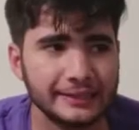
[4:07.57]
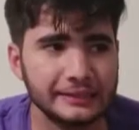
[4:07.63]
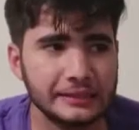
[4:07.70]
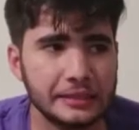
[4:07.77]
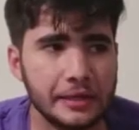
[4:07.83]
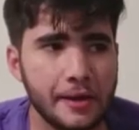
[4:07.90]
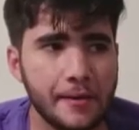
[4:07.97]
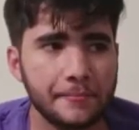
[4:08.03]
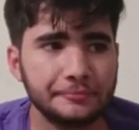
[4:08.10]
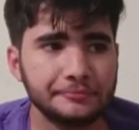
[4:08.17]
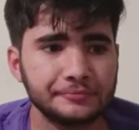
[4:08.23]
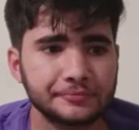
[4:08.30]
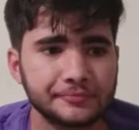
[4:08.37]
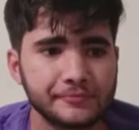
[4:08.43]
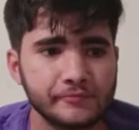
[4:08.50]

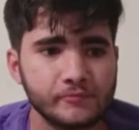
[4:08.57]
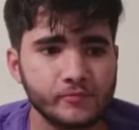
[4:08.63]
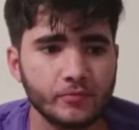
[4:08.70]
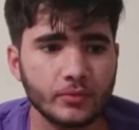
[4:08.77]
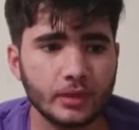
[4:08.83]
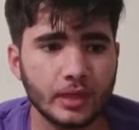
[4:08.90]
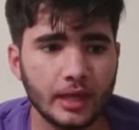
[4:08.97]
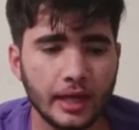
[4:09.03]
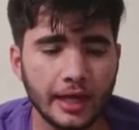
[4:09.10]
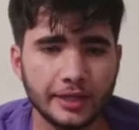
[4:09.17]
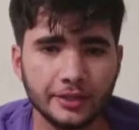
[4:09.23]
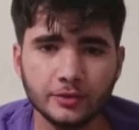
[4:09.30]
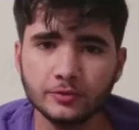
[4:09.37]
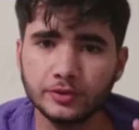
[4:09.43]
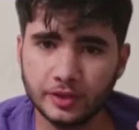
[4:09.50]
Ah. I
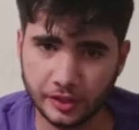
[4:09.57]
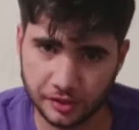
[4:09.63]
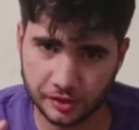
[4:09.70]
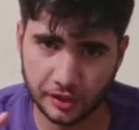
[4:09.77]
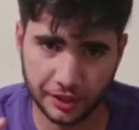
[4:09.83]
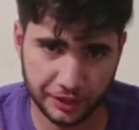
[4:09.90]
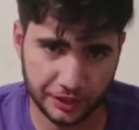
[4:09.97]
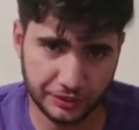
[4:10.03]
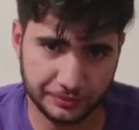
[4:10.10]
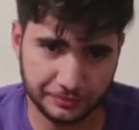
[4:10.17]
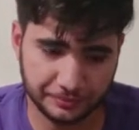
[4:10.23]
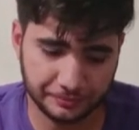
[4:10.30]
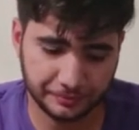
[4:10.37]
don't dislike it.